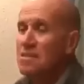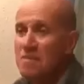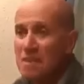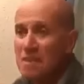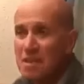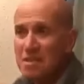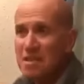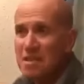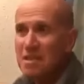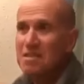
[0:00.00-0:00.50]
You know, the
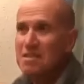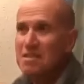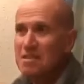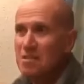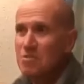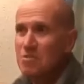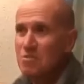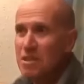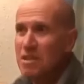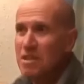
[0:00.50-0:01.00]
funny thing
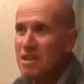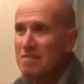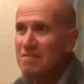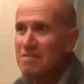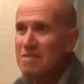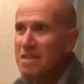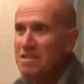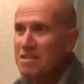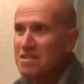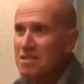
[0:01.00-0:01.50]
is that we
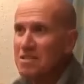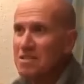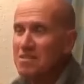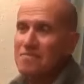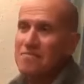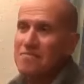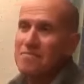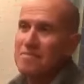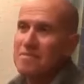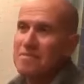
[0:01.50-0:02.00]
have the answer.
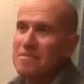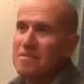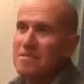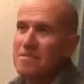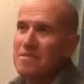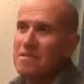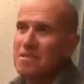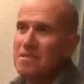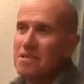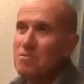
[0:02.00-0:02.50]

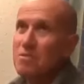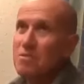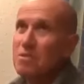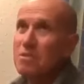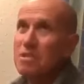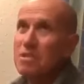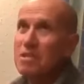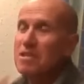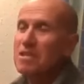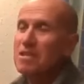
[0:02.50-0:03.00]
You know,
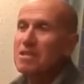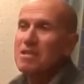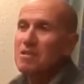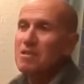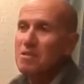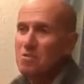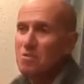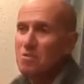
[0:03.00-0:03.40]
we, we,